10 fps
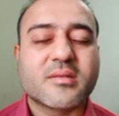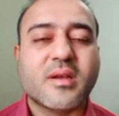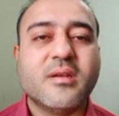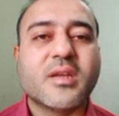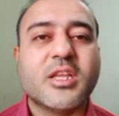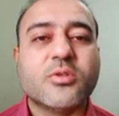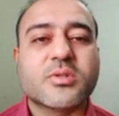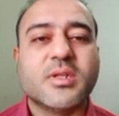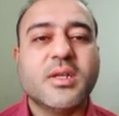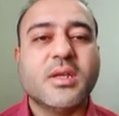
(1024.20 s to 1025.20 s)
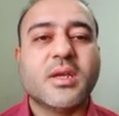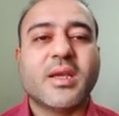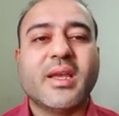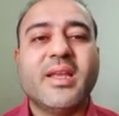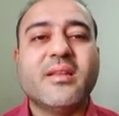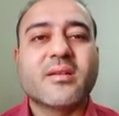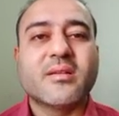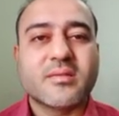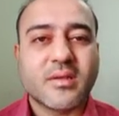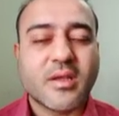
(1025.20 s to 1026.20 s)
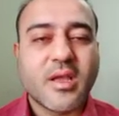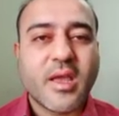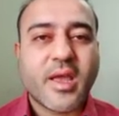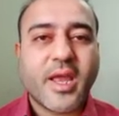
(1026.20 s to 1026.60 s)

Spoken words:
continuously increasing,